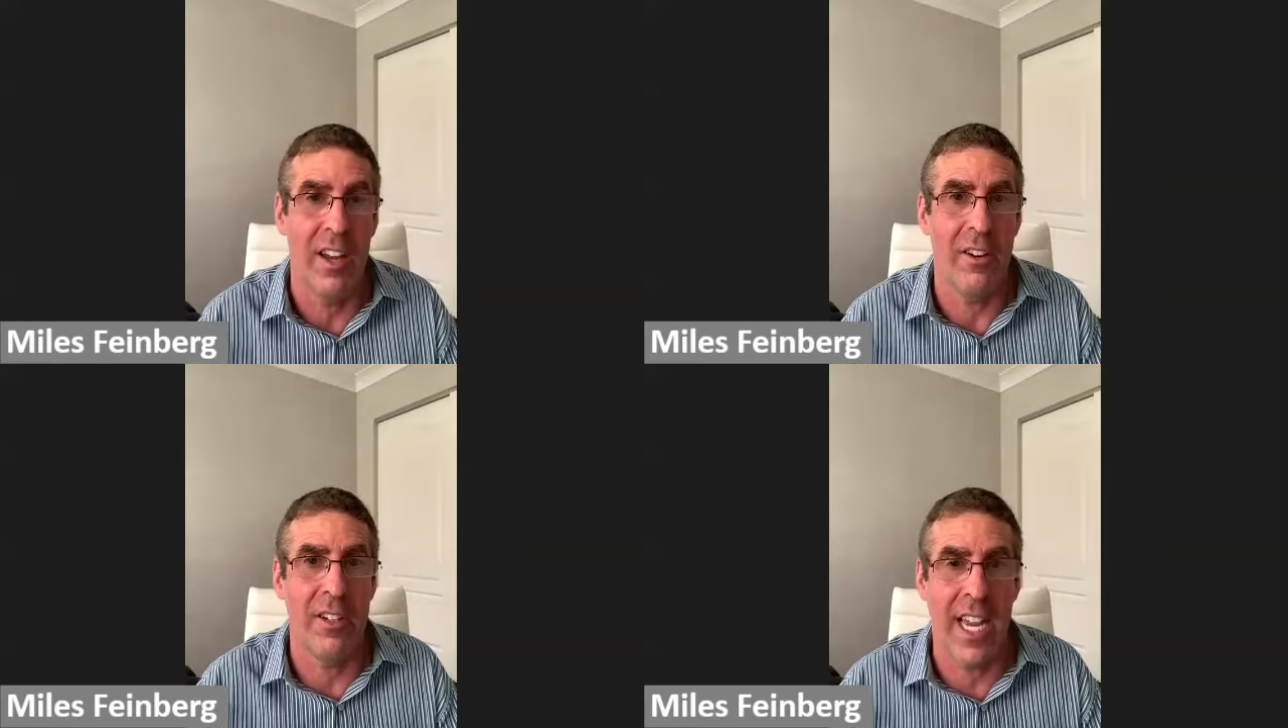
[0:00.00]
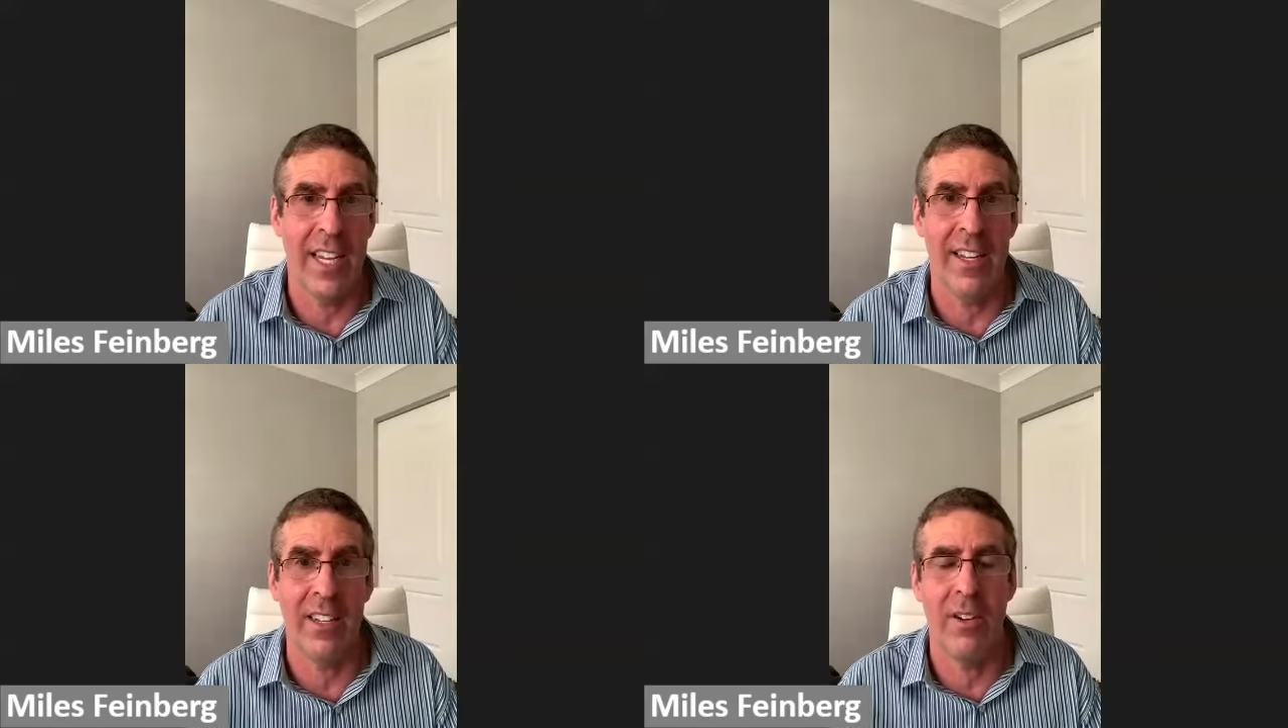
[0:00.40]
your
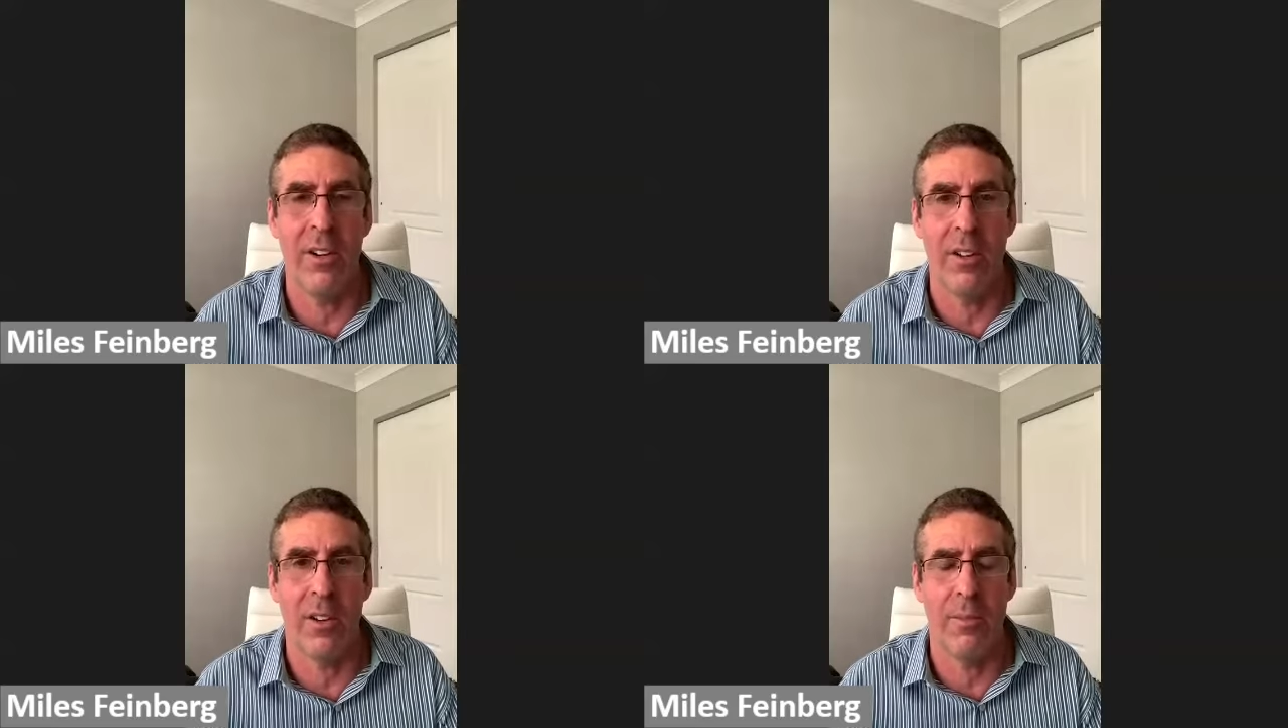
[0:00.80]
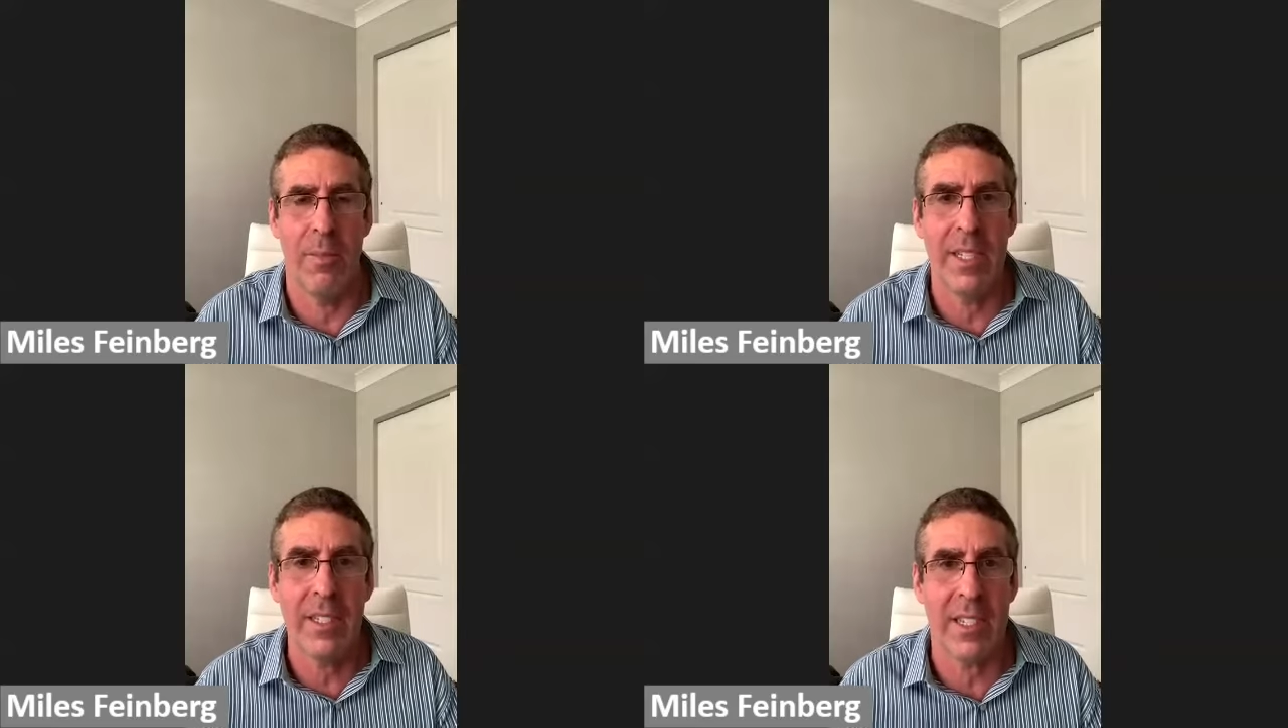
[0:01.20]
data and your
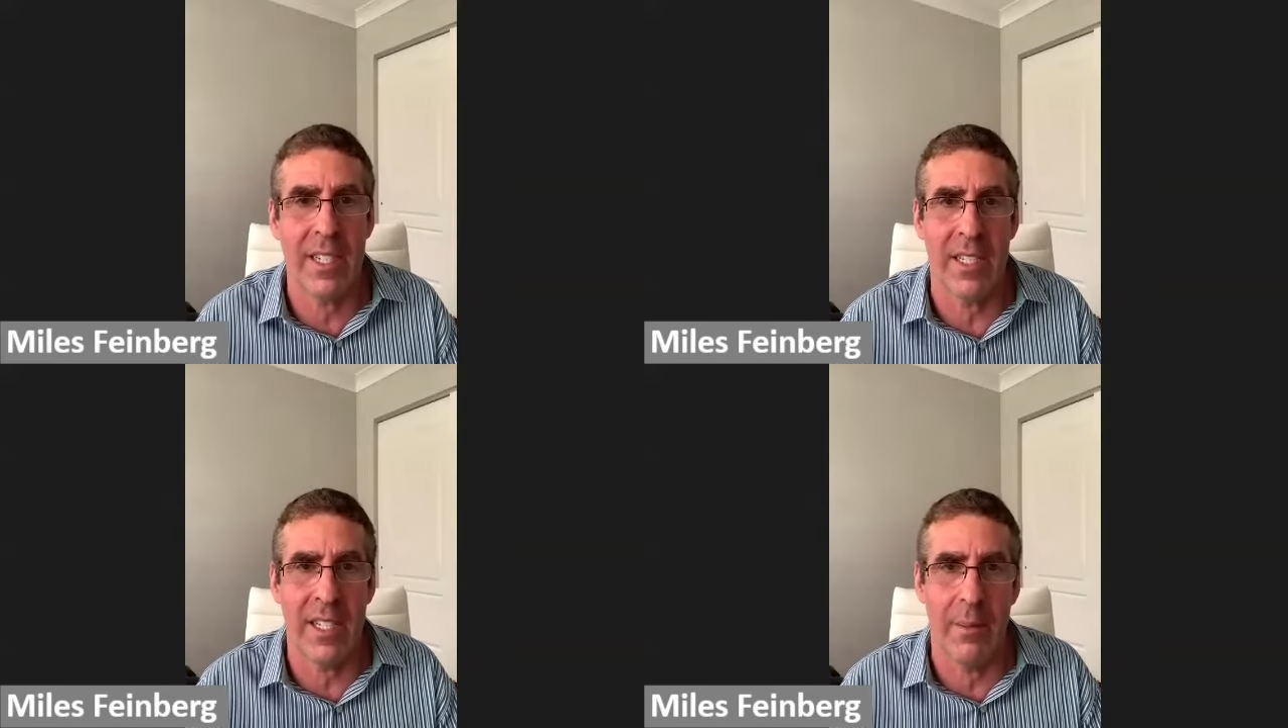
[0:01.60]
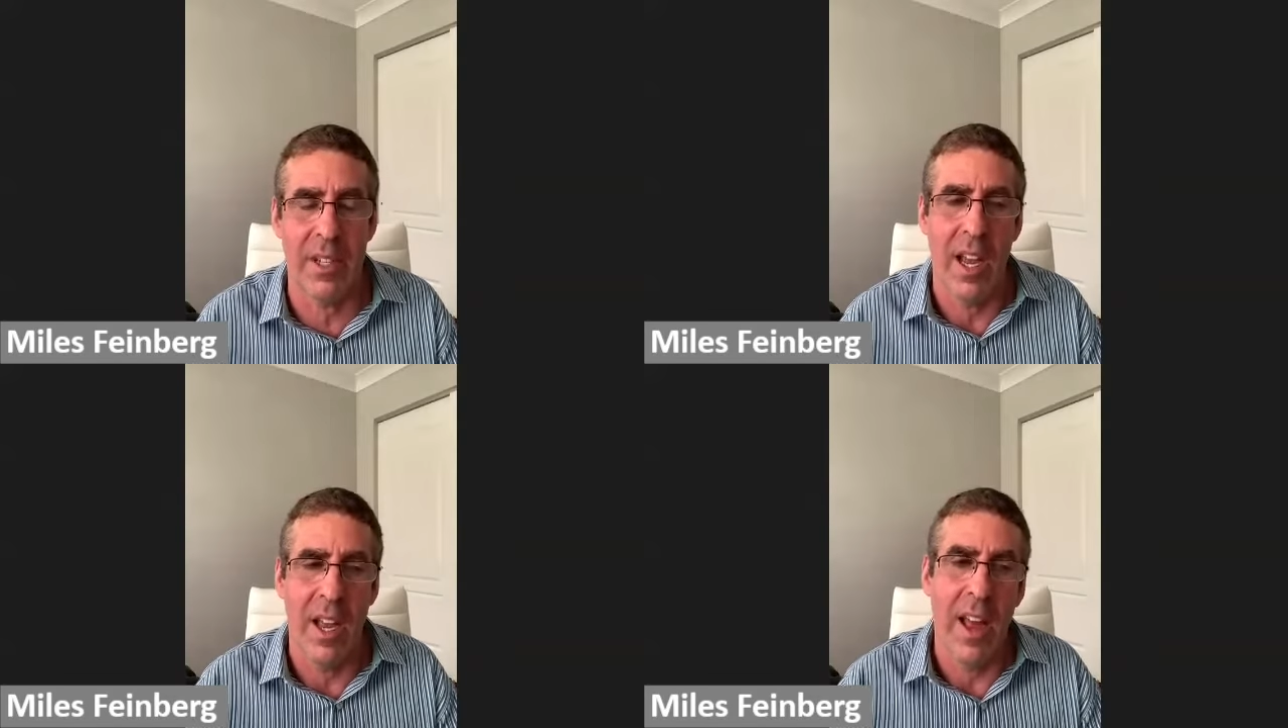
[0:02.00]
business systems.